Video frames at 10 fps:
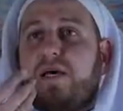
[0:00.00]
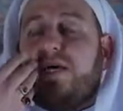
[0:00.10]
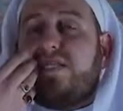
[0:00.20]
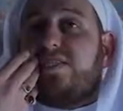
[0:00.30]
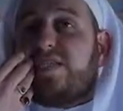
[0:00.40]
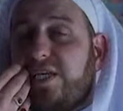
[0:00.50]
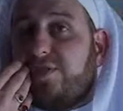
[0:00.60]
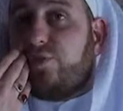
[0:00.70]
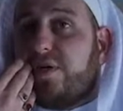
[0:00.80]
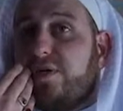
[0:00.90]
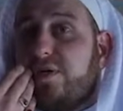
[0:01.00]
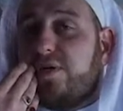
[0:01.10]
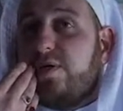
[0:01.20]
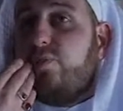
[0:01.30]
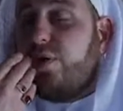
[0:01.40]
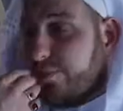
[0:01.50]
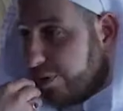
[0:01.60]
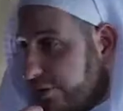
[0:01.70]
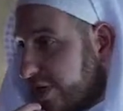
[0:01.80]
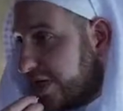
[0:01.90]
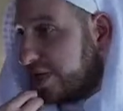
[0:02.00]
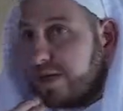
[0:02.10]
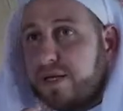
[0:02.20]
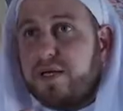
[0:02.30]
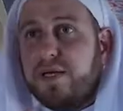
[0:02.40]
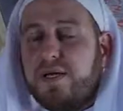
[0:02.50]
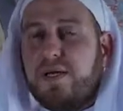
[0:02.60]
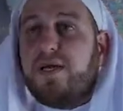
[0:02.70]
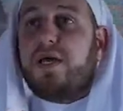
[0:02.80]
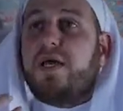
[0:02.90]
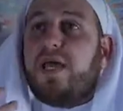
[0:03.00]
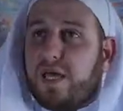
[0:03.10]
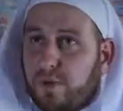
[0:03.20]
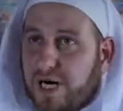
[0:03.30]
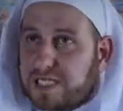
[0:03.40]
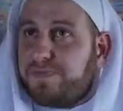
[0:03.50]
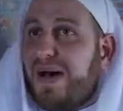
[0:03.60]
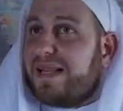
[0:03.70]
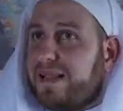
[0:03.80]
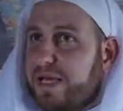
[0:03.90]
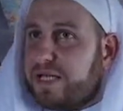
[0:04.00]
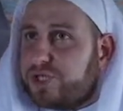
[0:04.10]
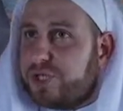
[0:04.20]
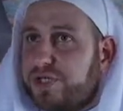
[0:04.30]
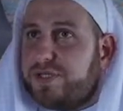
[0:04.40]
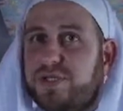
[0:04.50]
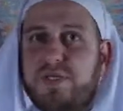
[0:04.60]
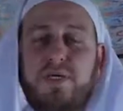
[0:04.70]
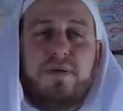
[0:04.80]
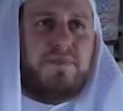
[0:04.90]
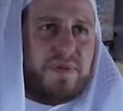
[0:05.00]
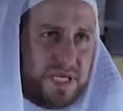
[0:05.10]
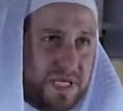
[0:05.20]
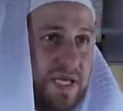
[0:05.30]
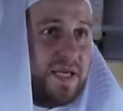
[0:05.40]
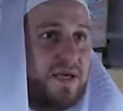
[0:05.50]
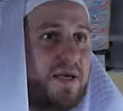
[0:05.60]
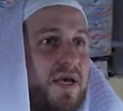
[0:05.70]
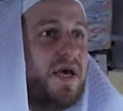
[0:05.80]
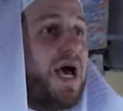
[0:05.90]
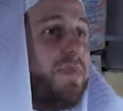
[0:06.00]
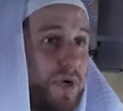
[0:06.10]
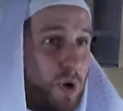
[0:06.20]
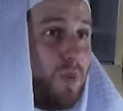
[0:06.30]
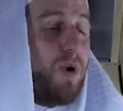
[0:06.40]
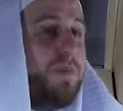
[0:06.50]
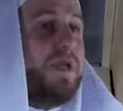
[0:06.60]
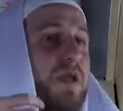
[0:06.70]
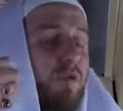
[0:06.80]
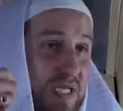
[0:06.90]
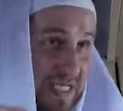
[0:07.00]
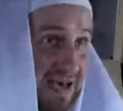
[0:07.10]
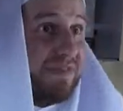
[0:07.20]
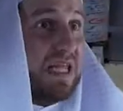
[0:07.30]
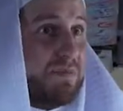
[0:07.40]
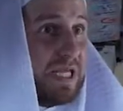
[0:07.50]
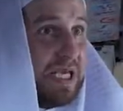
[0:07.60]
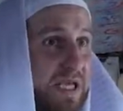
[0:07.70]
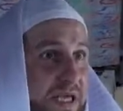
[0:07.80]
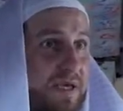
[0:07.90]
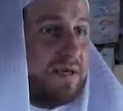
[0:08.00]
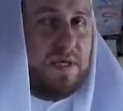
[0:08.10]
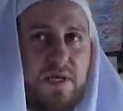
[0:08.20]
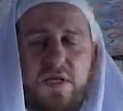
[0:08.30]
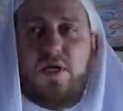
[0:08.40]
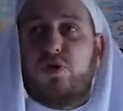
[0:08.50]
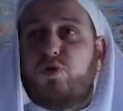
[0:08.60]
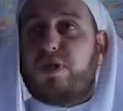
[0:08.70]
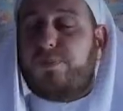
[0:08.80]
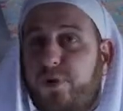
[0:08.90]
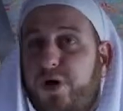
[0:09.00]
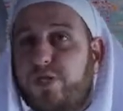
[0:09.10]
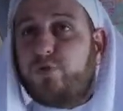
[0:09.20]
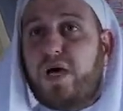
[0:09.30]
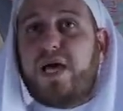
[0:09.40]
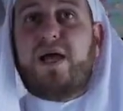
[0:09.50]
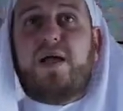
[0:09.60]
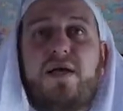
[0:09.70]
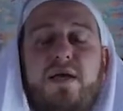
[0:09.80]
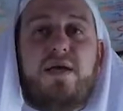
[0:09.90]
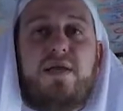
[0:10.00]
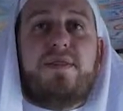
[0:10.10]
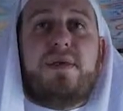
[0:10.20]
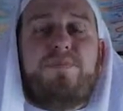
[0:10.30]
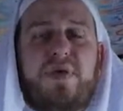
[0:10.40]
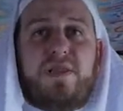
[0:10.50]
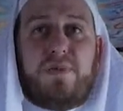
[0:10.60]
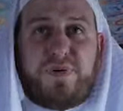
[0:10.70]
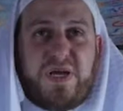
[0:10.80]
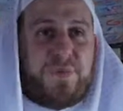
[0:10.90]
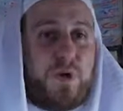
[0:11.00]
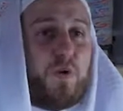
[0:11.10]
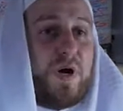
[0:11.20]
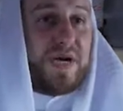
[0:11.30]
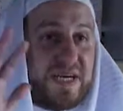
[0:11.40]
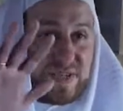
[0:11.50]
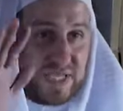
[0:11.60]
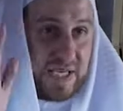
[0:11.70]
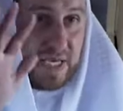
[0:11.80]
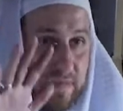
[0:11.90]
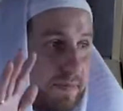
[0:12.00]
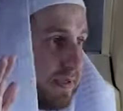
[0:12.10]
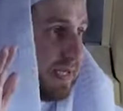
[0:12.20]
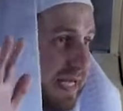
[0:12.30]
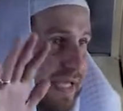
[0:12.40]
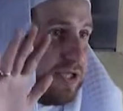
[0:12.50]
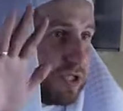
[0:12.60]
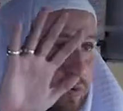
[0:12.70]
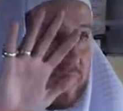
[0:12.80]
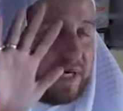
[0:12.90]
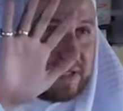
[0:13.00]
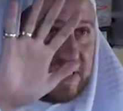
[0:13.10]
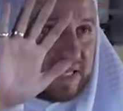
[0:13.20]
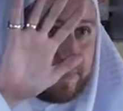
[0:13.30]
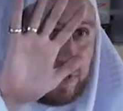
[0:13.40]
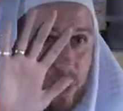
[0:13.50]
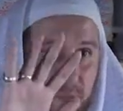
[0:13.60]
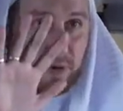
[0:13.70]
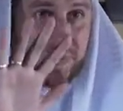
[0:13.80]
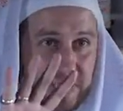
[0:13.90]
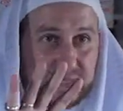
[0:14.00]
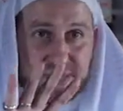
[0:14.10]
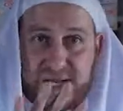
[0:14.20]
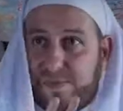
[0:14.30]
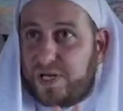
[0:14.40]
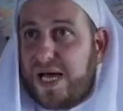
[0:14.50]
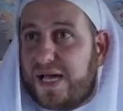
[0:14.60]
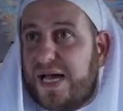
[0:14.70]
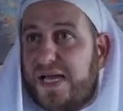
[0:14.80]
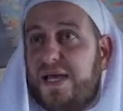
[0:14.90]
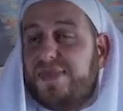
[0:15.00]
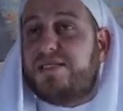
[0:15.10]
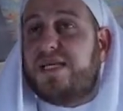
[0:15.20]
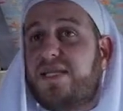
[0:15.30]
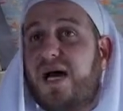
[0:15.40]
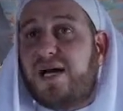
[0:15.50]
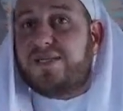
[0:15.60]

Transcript: His teeth were broken. He was badly injured, bleeding. Amir al-Mu'mineen was heavily bleeding to the point where the, pe the people who were nursing him, the ladies who were nursing Amir al-Mu'mineen, alayhi, they said, Ya